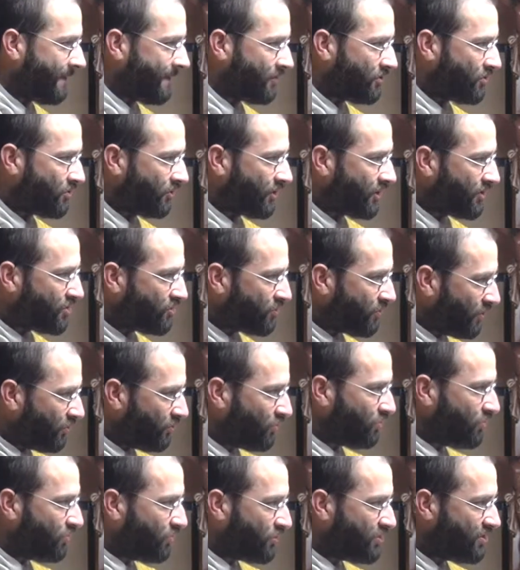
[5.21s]
Jonas went
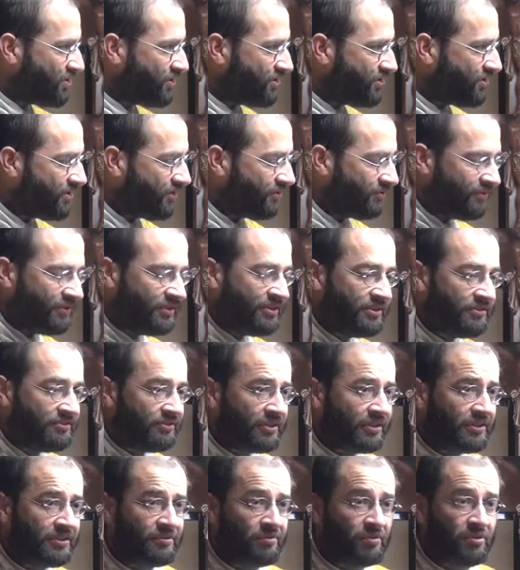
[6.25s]
to the city of
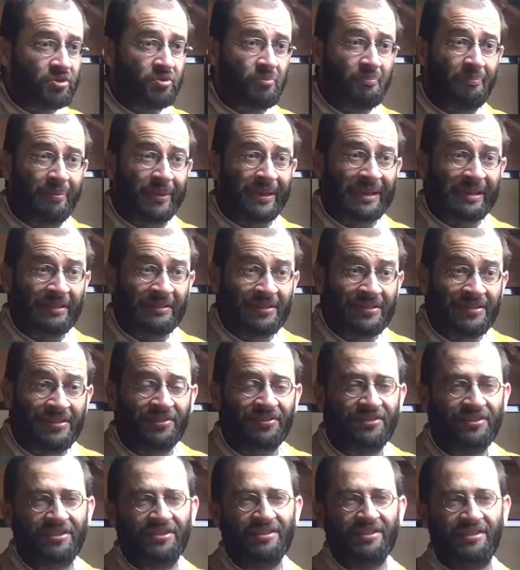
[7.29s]
Nineveh. It was a pagan
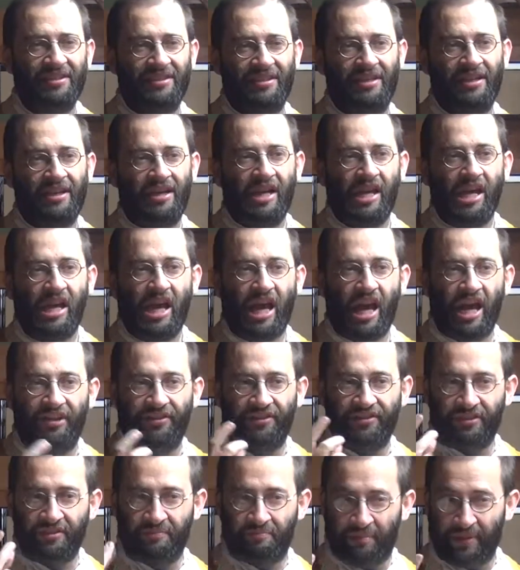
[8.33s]
city, and
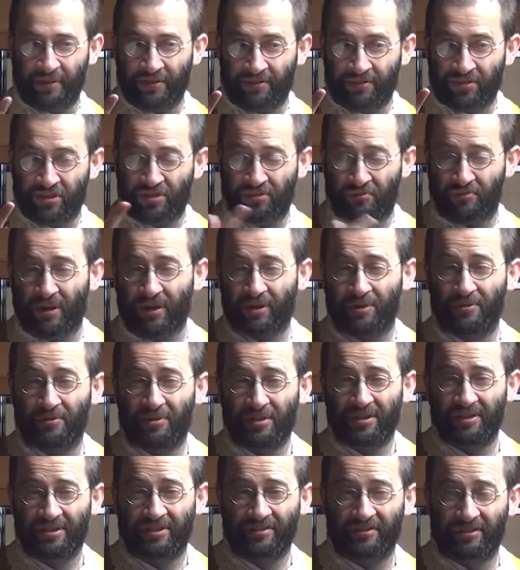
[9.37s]
they did penance right
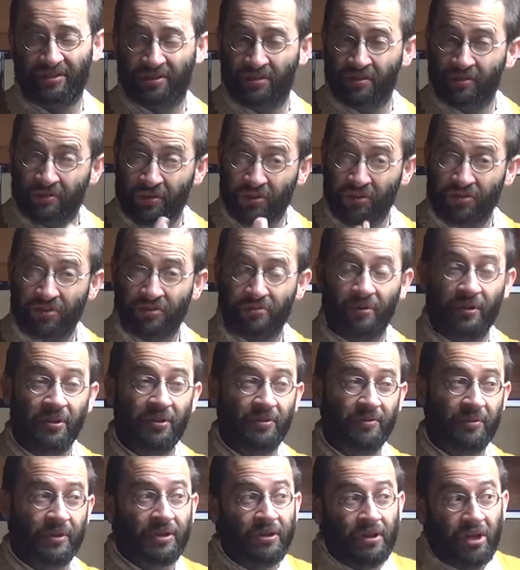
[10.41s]
away. They converted right
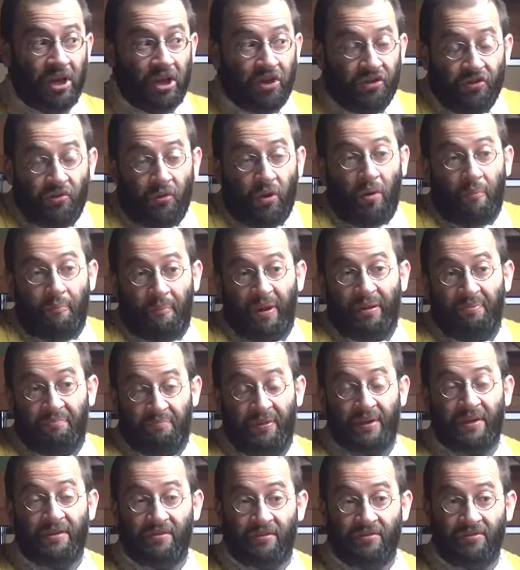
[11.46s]
away. They were bad
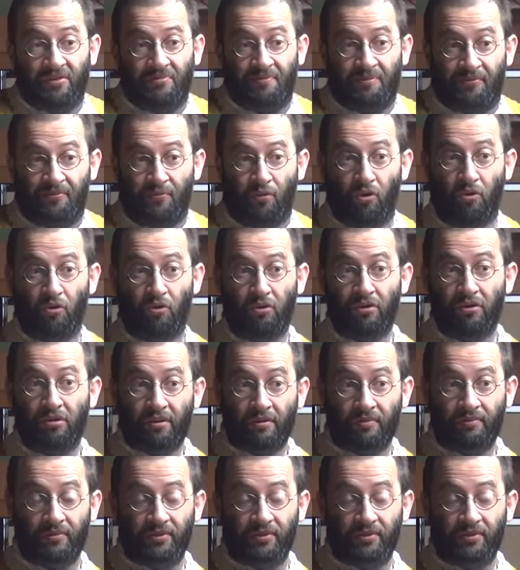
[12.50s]
pagans before.